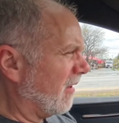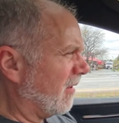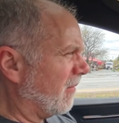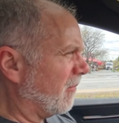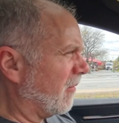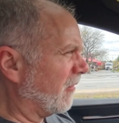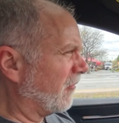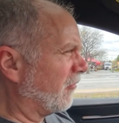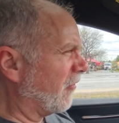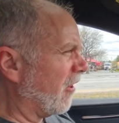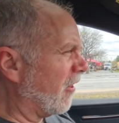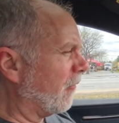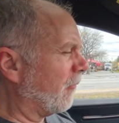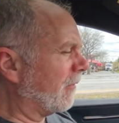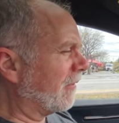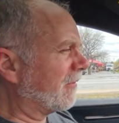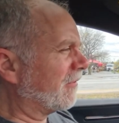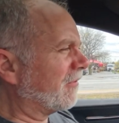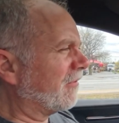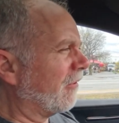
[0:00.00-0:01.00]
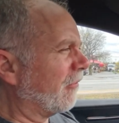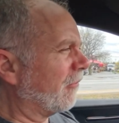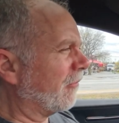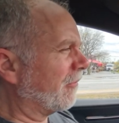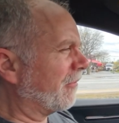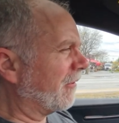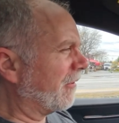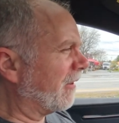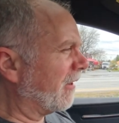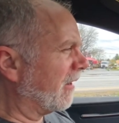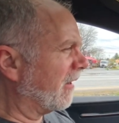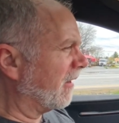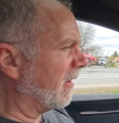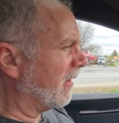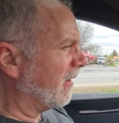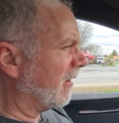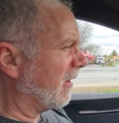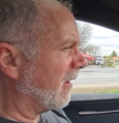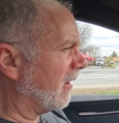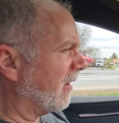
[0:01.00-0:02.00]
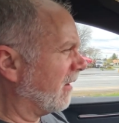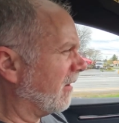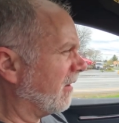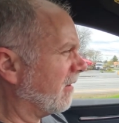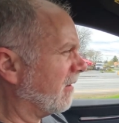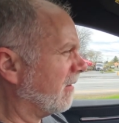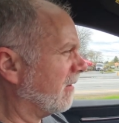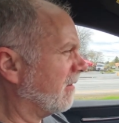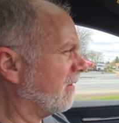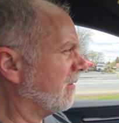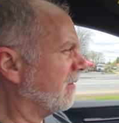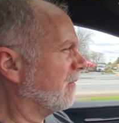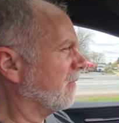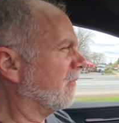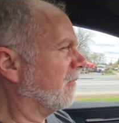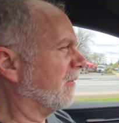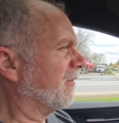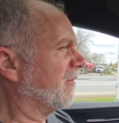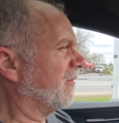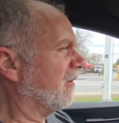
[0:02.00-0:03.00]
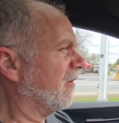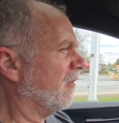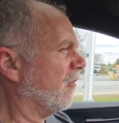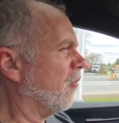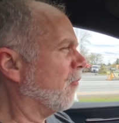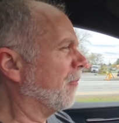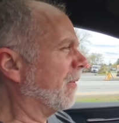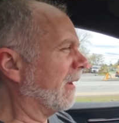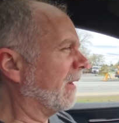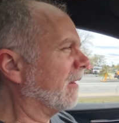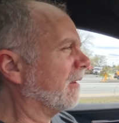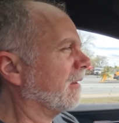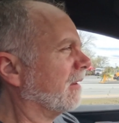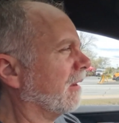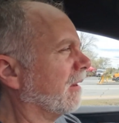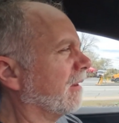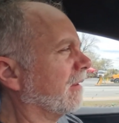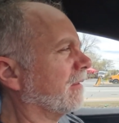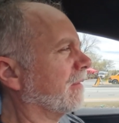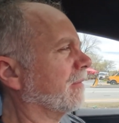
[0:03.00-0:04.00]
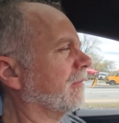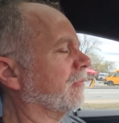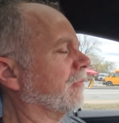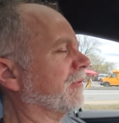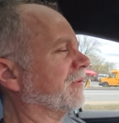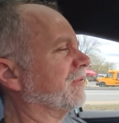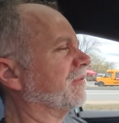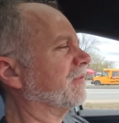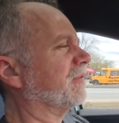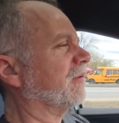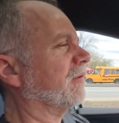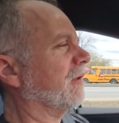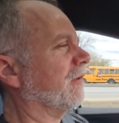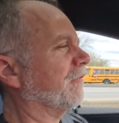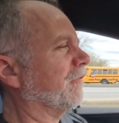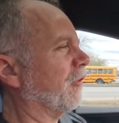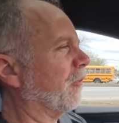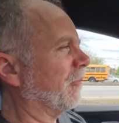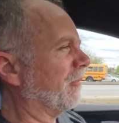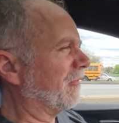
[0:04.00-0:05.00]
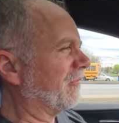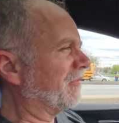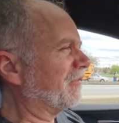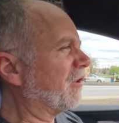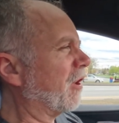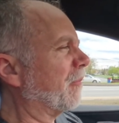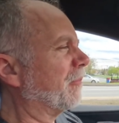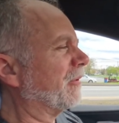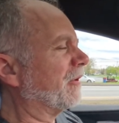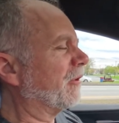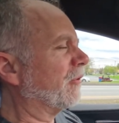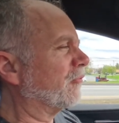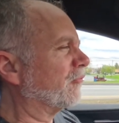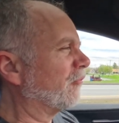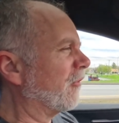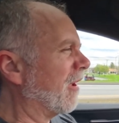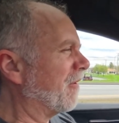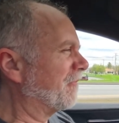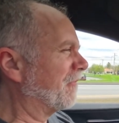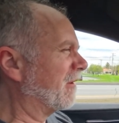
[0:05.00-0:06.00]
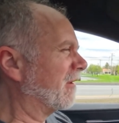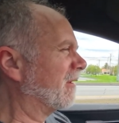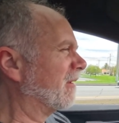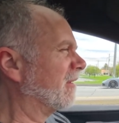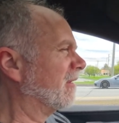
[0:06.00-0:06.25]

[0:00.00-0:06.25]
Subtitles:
Montreal went slower than I was hoping. There was a fair bit of stop and go traffic